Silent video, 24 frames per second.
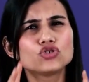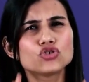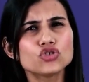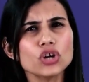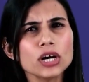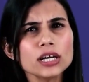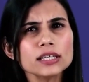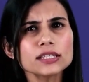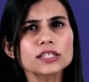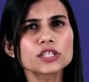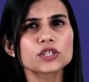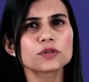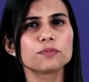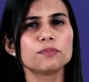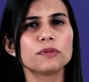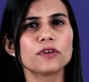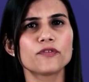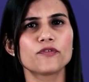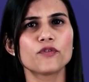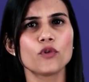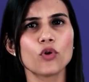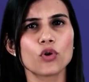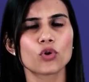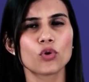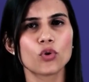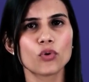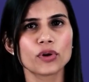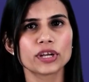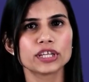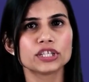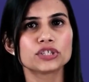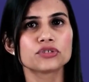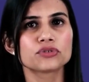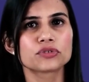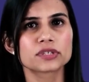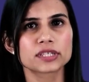just before
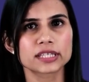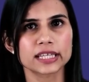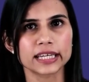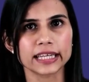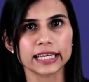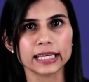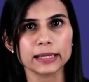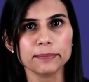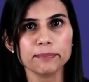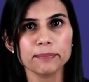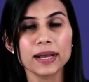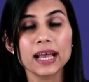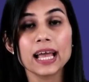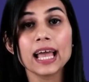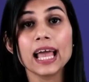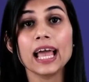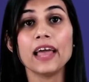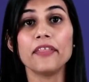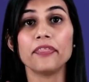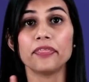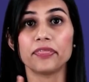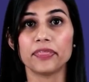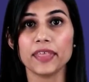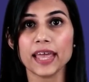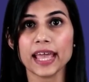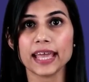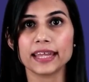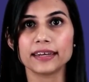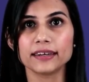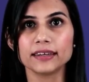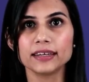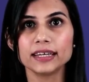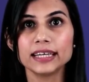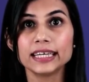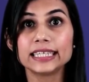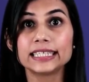going to sleep and
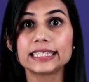then